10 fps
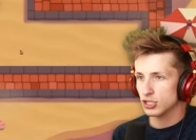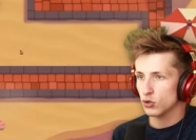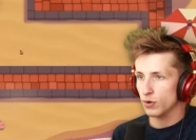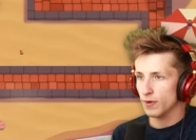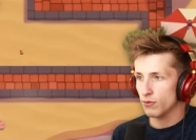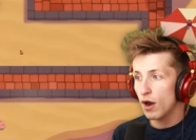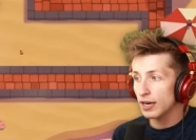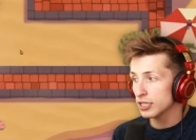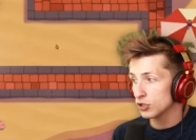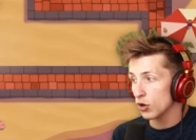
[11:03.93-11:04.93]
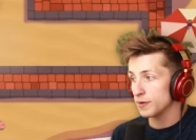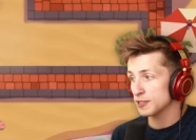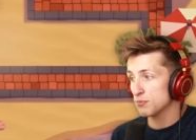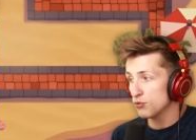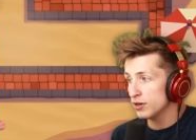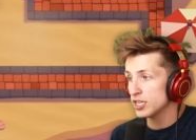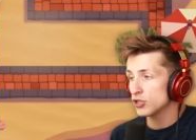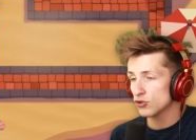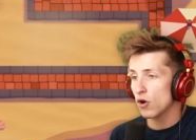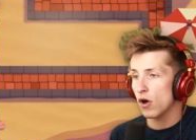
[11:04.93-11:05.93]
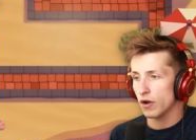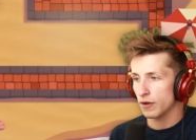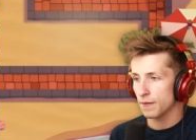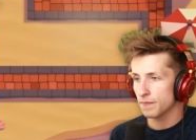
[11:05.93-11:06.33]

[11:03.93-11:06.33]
storm, and rocket storm is pretty strong.